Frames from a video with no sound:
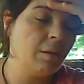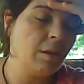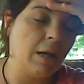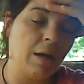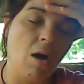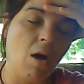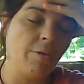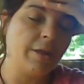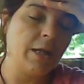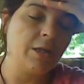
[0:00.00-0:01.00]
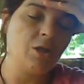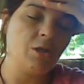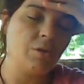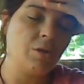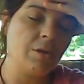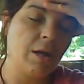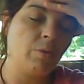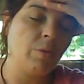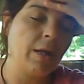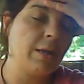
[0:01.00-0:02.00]
and all the issues you dealt
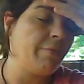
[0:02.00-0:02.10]
with.